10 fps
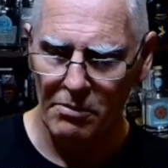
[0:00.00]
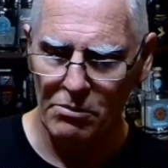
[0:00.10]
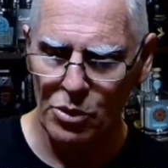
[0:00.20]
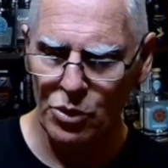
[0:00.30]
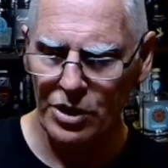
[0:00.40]

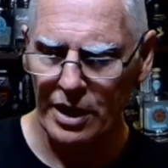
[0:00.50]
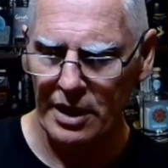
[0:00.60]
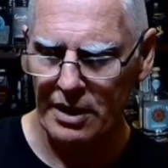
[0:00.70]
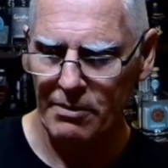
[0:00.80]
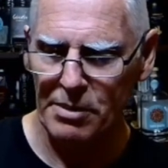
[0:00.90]

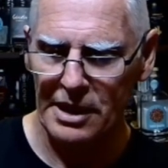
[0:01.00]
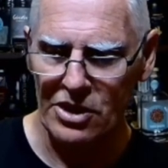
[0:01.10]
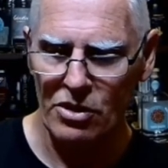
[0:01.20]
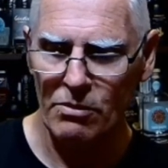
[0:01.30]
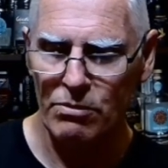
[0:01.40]
Moonda
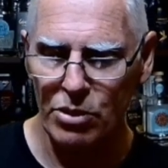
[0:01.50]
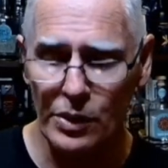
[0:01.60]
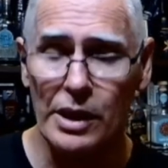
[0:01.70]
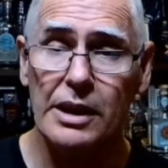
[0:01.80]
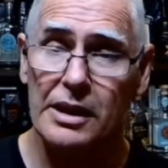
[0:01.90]
Beach
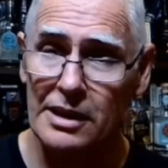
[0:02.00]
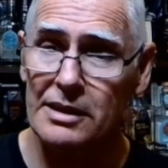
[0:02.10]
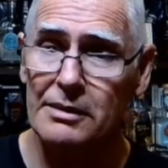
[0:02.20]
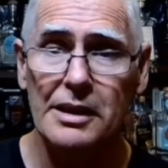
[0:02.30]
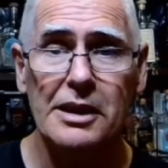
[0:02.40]
Brewery.
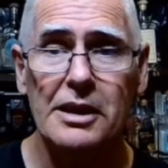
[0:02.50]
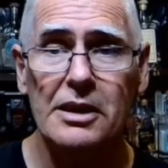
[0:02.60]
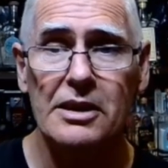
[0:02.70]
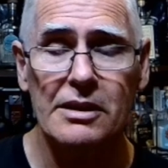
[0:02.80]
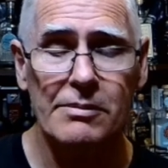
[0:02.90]
Yes, link
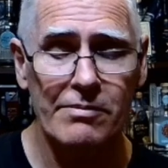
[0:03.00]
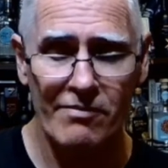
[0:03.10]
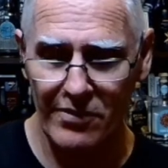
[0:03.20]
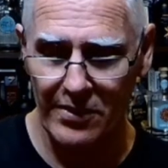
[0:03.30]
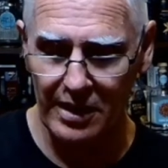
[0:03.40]
in
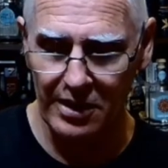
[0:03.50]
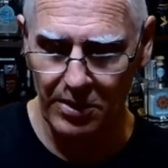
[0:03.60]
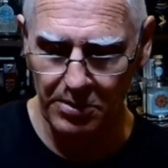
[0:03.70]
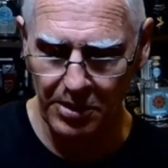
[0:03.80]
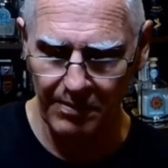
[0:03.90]
the
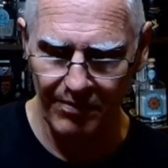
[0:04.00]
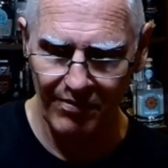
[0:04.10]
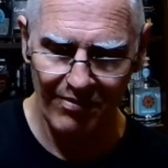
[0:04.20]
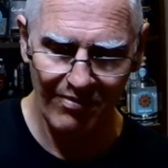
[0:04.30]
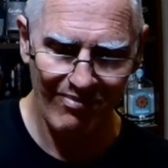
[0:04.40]
description.
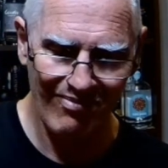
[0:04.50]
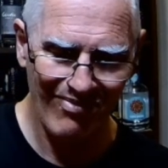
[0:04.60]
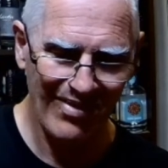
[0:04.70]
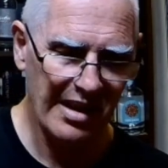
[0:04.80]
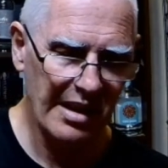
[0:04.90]

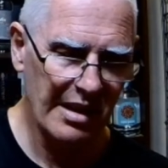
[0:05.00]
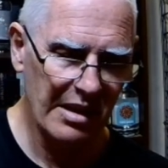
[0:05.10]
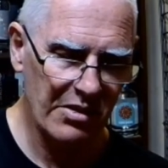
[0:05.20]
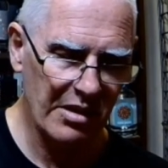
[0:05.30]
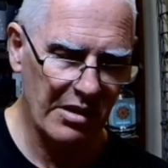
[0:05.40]

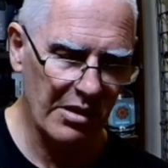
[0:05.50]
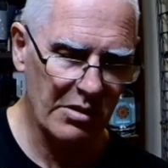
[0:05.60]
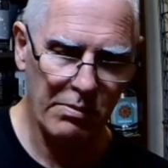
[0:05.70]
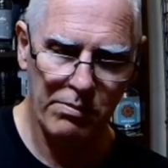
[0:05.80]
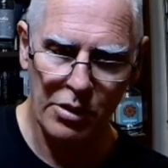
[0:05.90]
Trying not
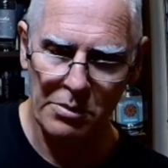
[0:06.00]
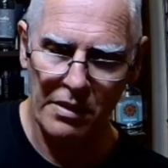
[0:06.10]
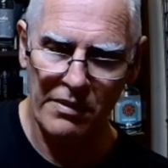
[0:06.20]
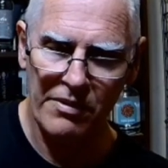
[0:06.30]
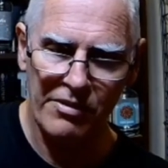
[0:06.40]
to blow my
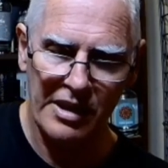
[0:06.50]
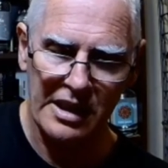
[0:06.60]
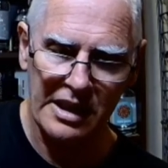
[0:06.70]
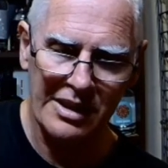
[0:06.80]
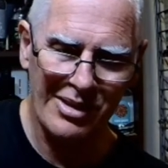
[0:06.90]

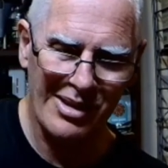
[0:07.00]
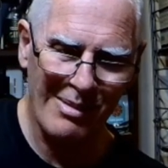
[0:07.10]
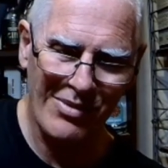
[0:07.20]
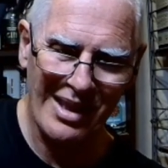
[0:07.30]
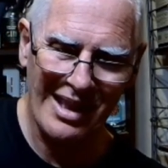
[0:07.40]
fingernails
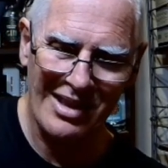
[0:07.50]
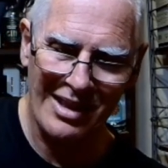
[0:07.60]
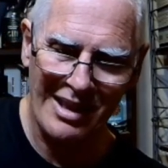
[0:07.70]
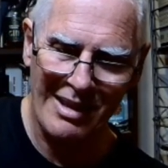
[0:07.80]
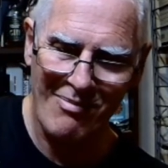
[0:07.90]
as
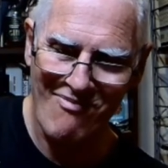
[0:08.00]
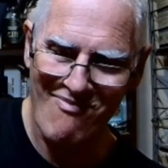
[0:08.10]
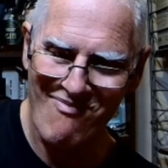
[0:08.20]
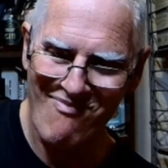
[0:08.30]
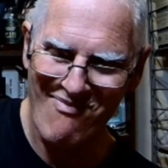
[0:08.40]
I
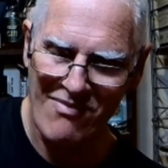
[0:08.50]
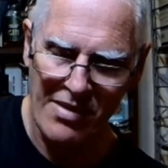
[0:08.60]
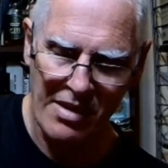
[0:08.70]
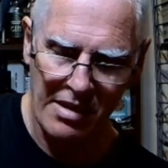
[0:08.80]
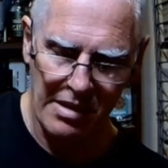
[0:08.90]

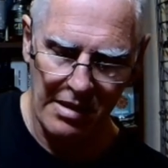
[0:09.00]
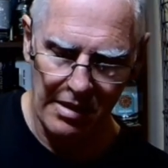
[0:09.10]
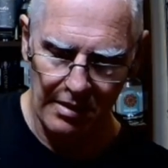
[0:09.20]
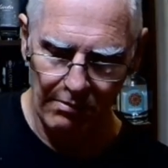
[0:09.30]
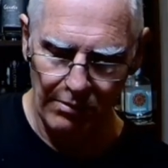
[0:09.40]

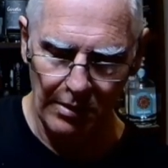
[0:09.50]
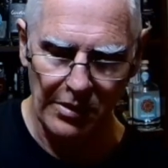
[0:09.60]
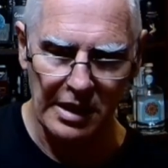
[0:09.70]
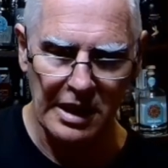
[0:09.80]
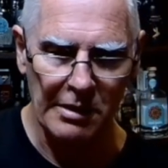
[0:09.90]
pop
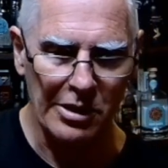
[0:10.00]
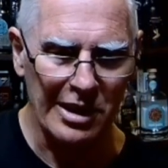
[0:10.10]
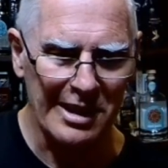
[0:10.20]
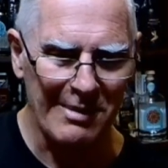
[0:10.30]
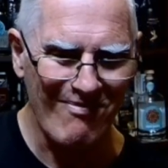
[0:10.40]
the tab on
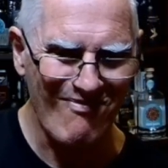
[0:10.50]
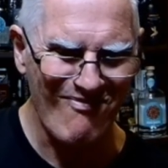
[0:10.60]
this.